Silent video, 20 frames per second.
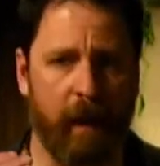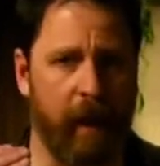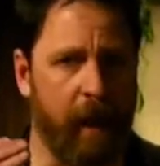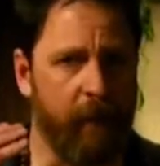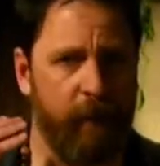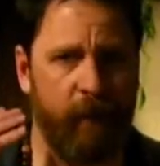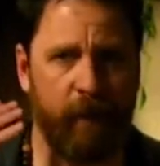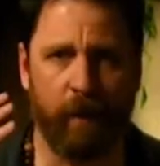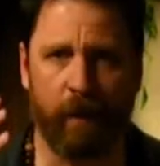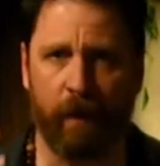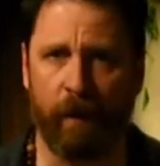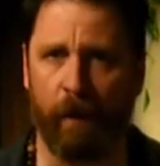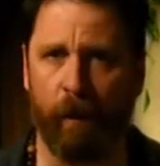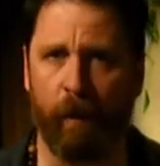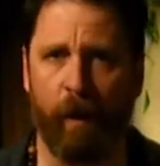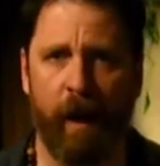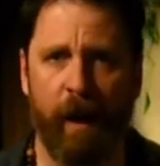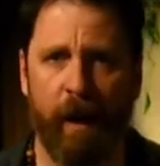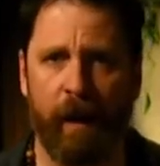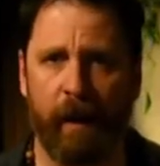After a
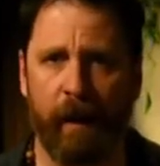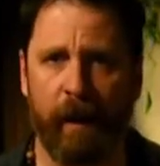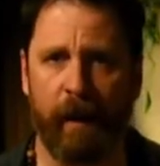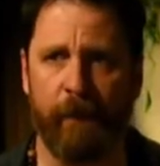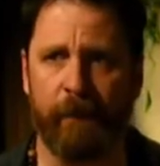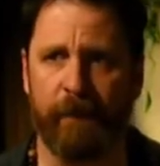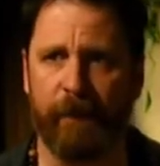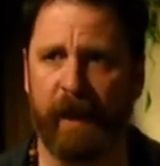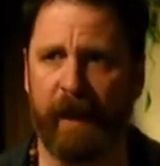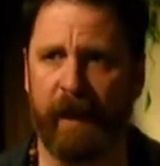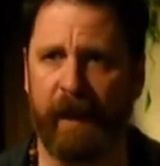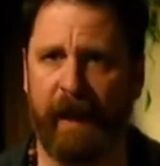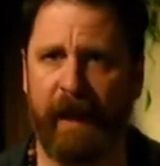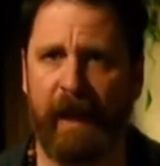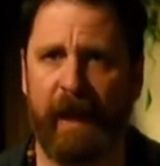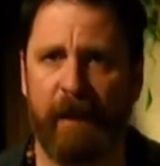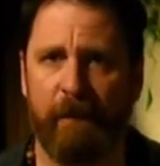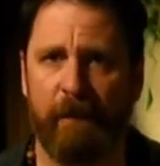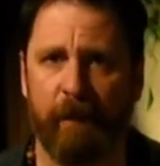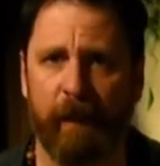while, it
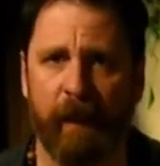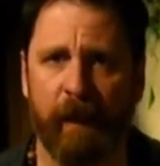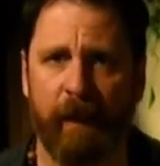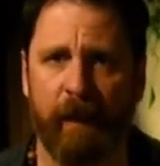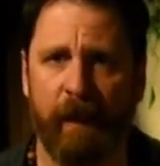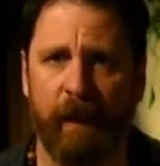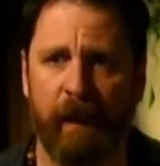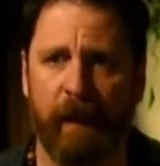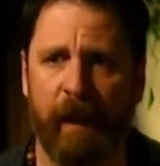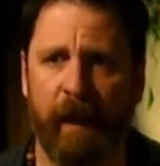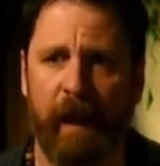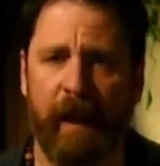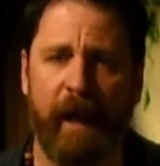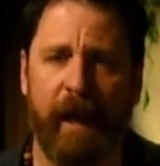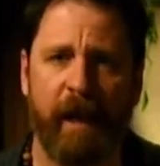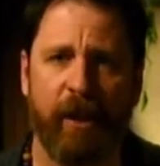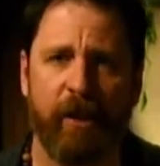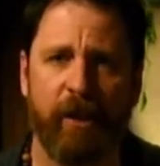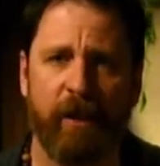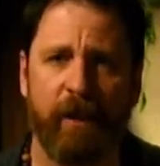hit me that I
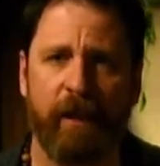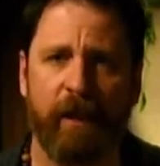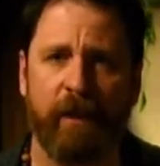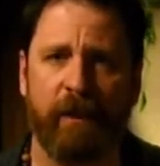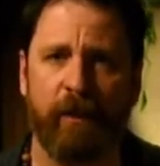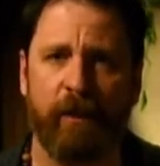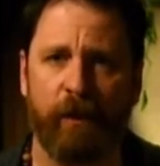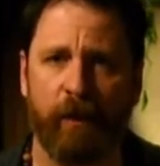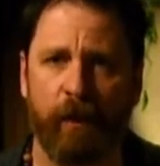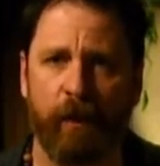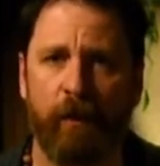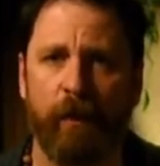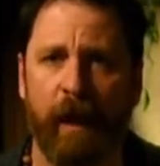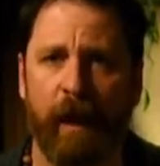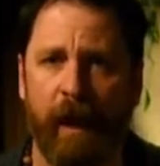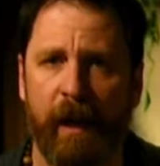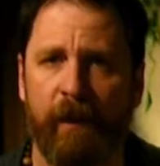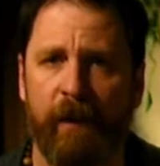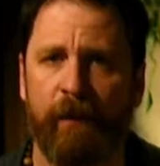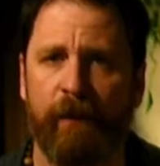actually do
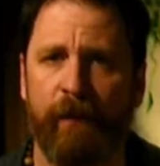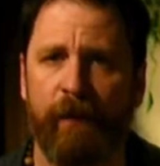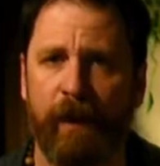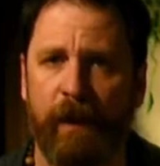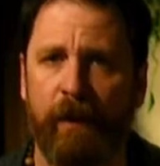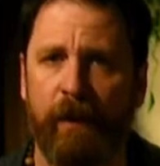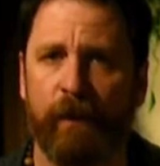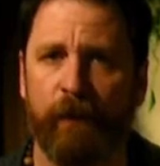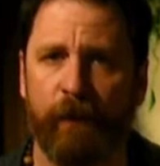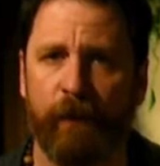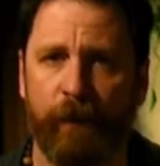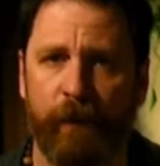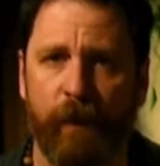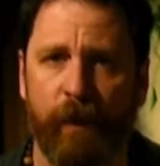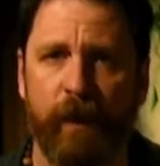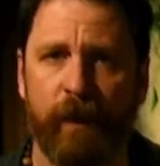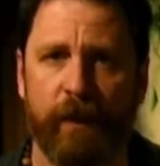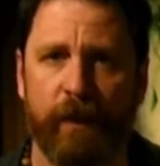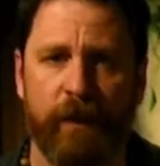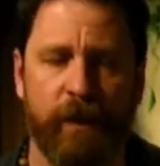have video
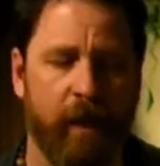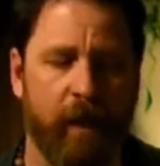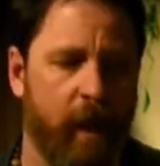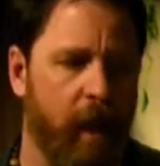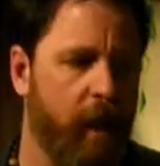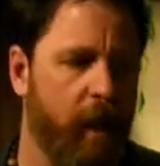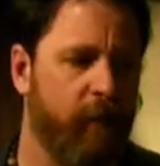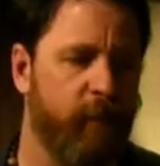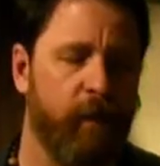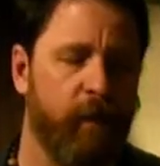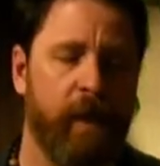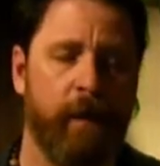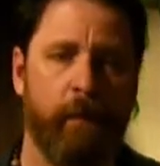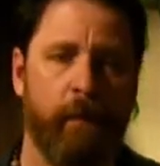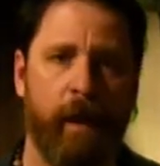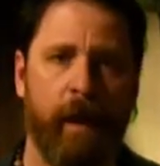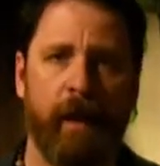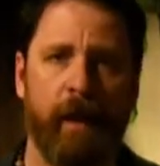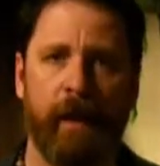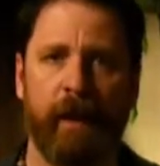footage of me
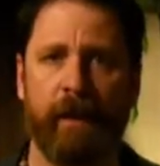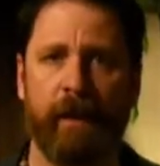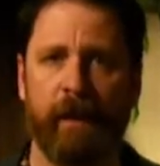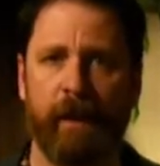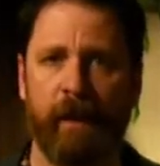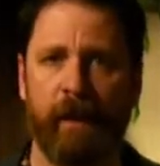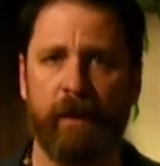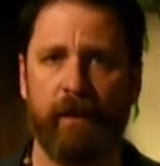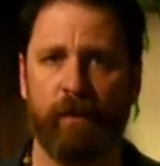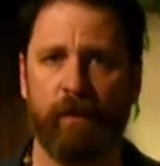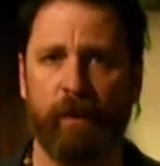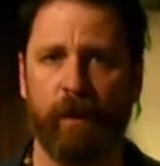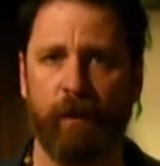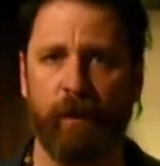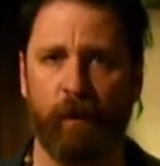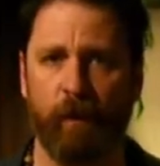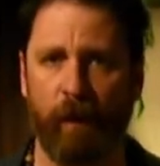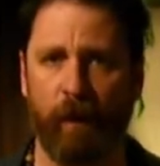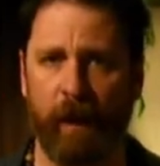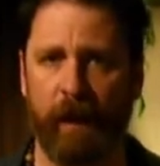making this
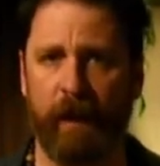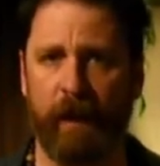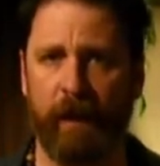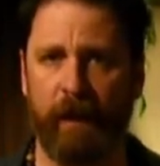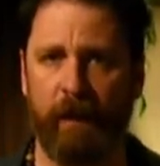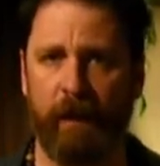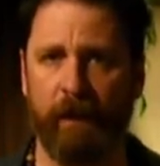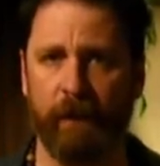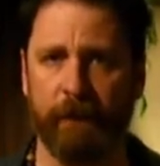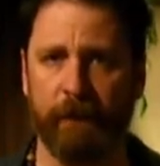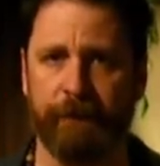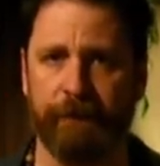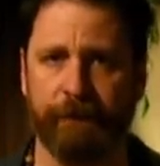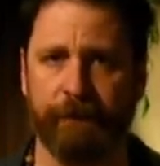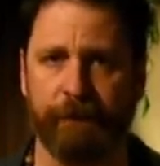one right here.